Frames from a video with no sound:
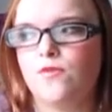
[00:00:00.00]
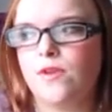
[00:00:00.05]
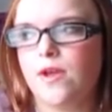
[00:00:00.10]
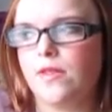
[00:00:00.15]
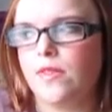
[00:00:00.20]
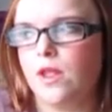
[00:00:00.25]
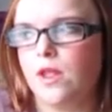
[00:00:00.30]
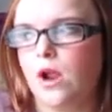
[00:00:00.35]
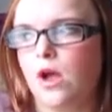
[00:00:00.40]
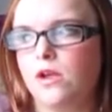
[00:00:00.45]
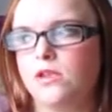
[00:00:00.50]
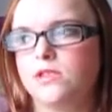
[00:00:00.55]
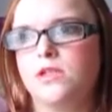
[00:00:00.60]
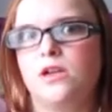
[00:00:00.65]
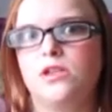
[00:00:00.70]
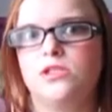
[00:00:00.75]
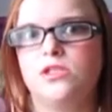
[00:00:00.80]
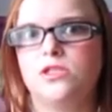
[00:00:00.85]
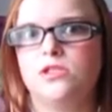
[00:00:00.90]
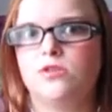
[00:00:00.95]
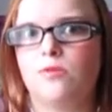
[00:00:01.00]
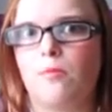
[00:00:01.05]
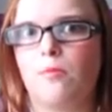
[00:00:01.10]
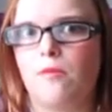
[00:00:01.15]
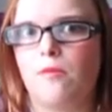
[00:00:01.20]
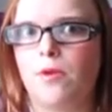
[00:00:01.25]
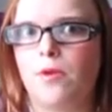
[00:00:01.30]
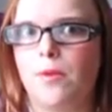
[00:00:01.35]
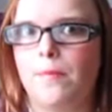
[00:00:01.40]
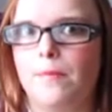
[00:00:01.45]
getting the last touches of my
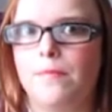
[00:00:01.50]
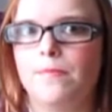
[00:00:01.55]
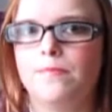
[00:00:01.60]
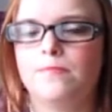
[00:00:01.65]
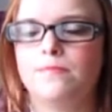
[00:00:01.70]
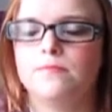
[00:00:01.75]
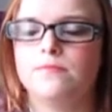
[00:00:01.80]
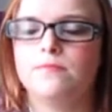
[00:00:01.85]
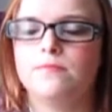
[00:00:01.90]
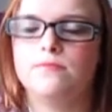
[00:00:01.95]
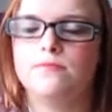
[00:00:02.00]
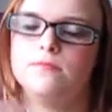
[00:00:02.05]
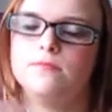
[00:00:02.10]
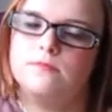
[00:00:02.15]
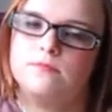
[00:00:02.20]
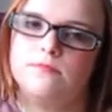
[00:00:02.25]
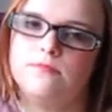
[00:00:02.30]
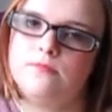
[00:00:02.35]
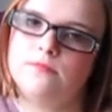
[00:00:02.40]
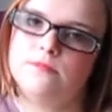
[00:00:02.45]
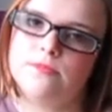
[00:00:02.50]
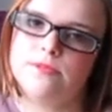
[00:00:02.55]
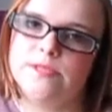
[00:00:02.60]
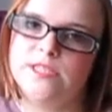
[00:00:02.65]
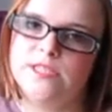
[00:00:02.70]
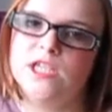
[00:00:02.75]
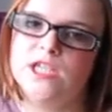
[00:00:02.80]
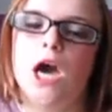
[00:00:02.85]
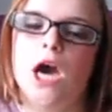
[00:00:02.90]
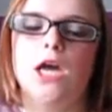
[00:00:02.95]
room
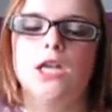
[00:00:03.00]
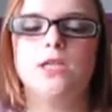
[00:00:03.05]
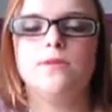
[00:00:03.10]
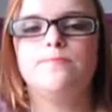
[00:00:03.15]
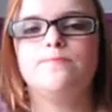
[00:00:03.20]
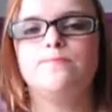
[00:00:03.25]
done.